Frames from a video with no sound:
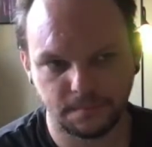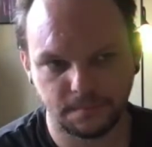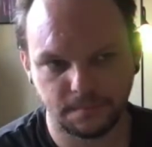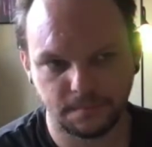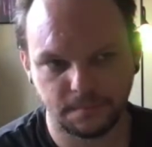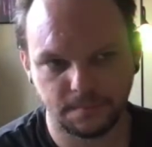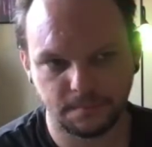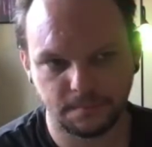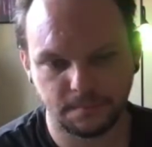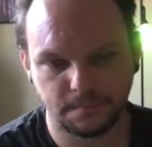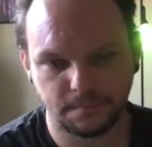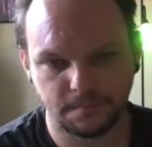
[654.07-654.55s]

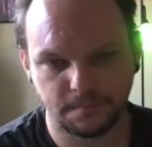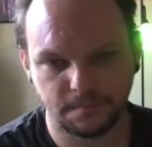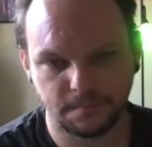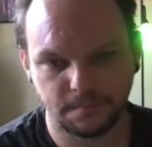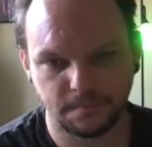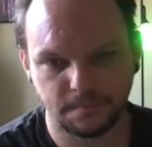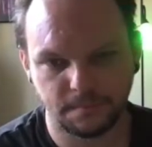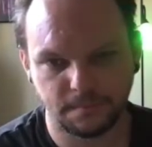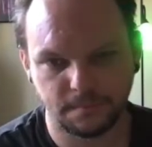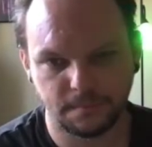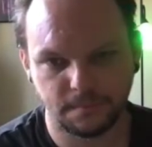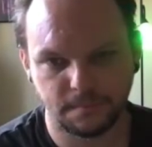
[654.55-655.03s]

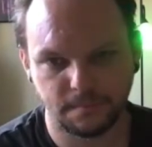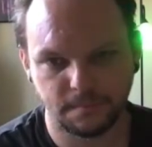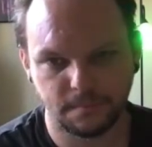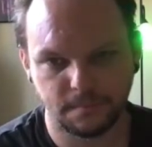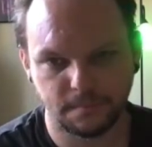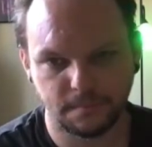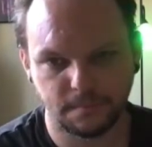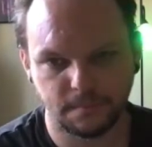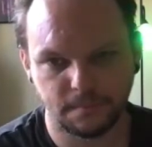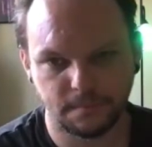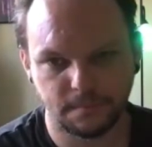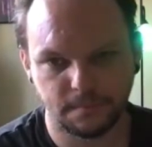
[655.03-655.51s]

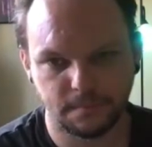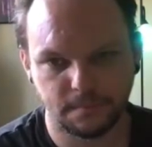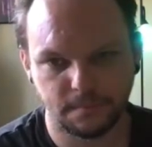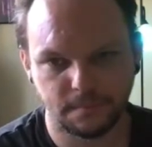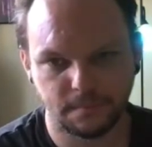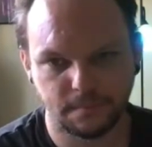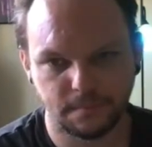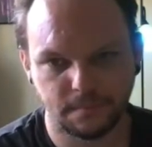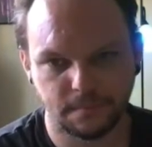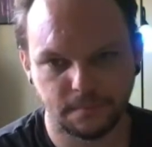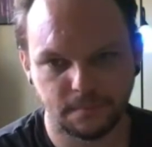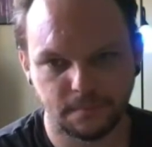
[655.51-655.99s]

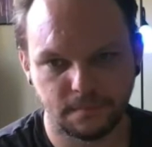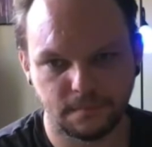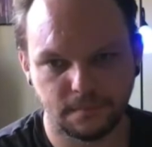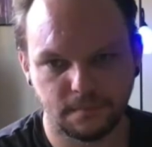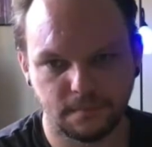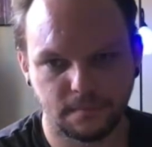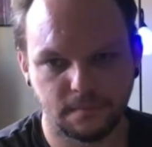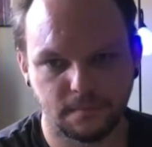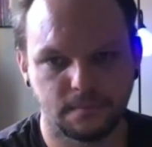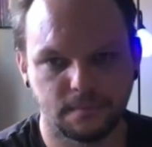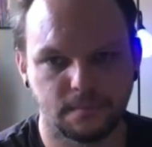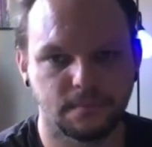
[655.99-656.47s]

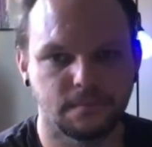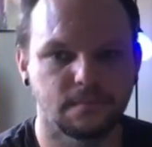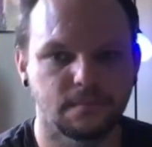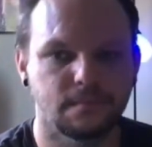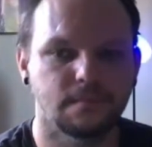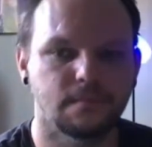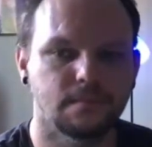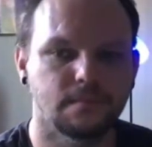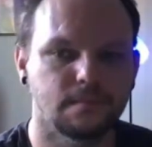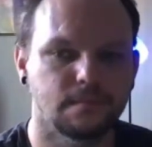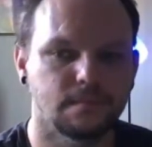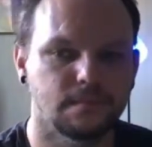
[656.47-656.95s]

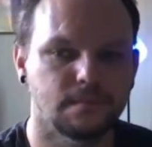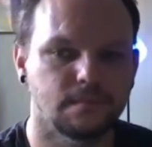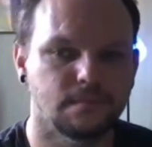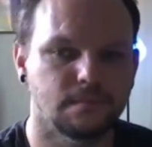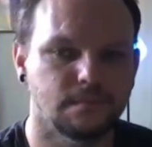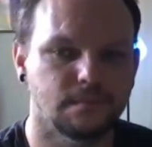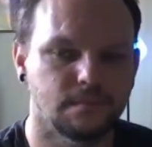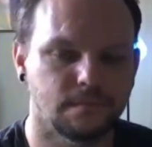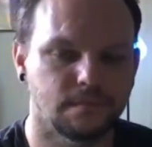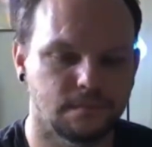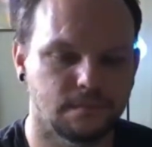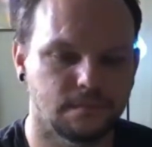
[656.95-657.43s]

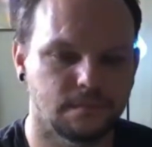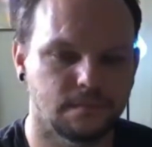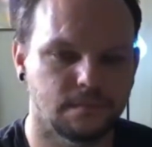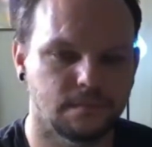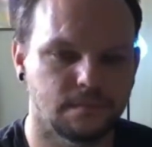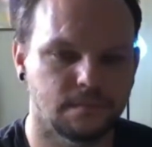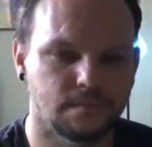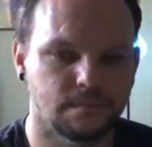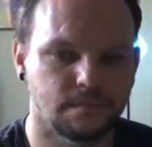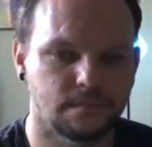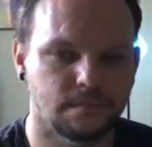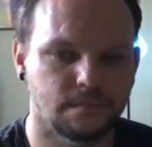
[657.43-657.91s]

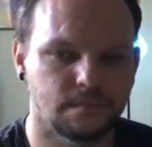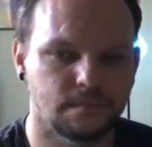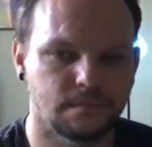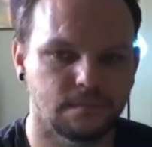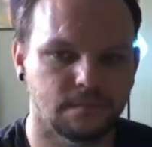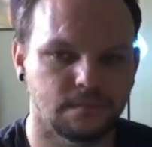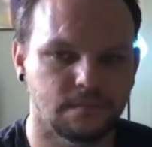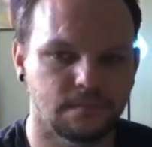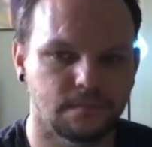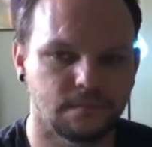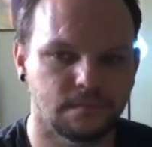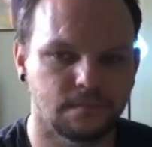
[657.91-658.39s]

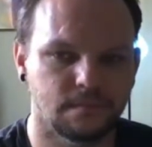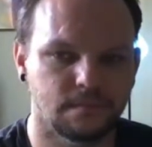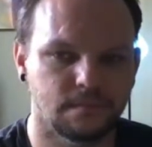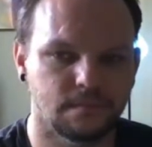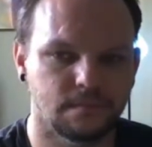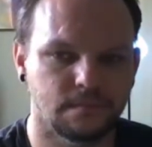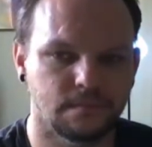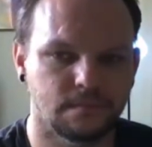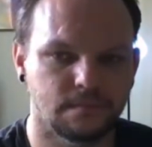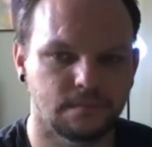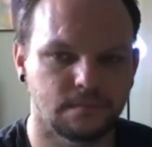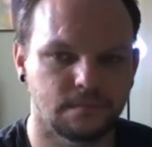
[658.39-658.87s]

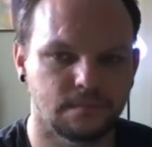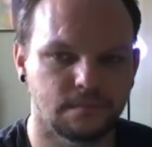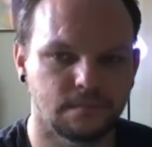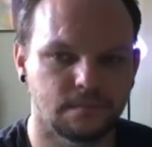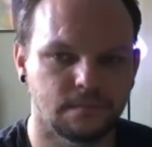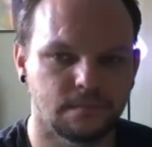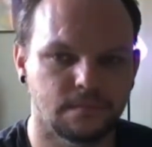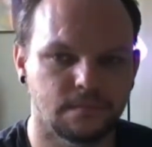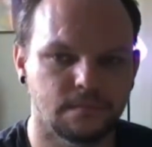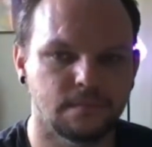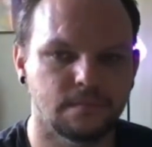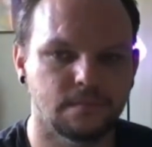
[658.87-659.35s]

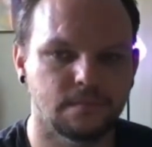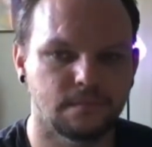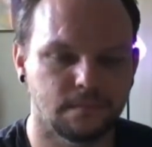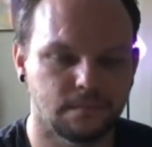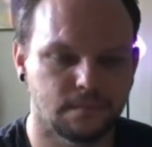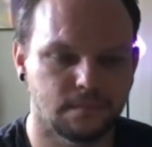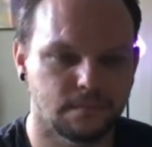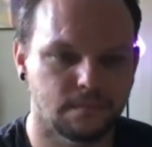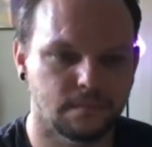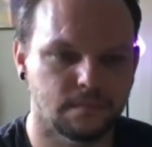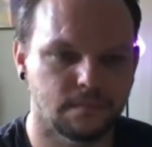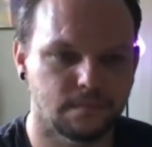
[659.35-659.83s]

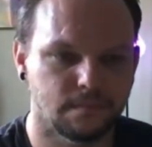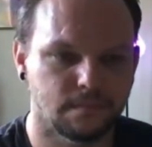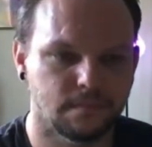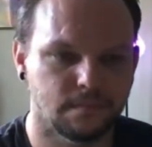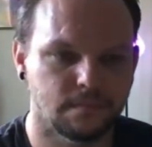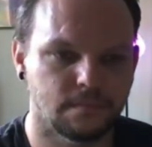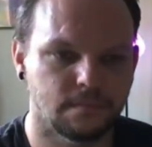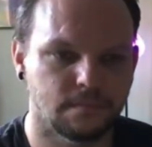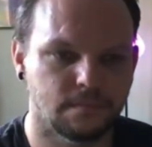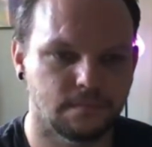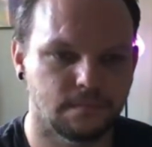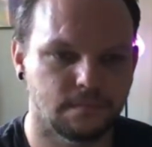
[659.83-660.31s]

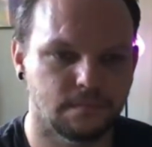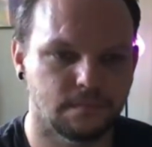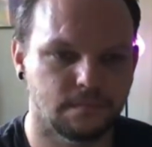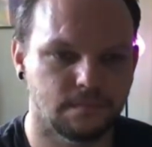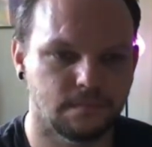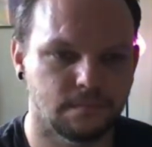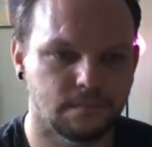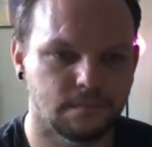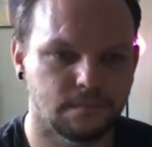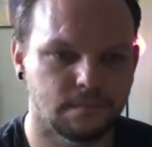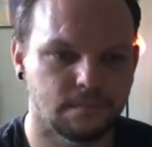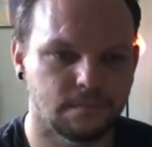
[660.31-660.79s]

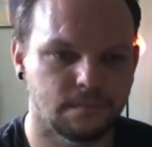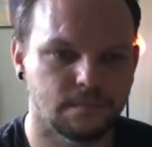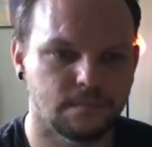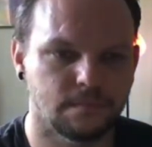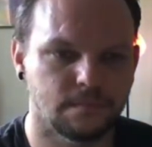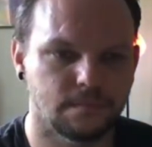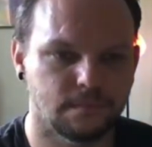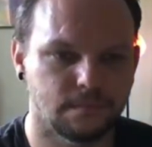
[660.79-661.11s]
[no speech]